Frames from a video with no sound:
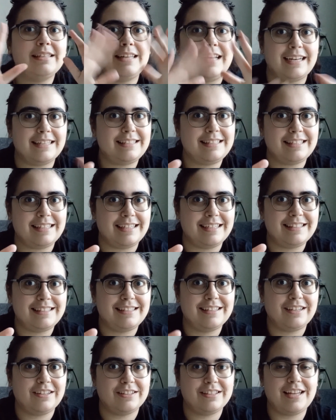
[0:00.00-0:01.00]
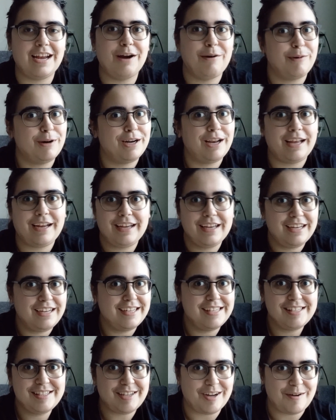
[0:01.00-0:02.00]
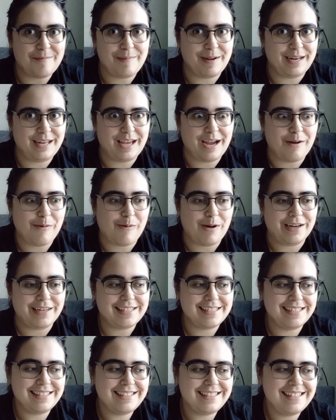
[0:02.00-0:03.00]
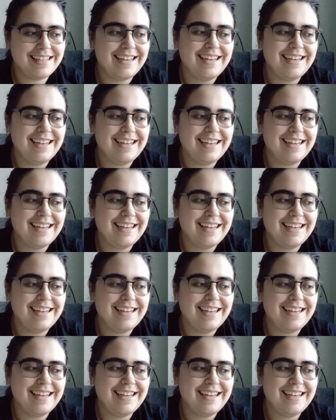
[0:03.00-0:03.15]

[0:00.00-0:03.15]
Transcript: That's it, because there were like so many I wanted.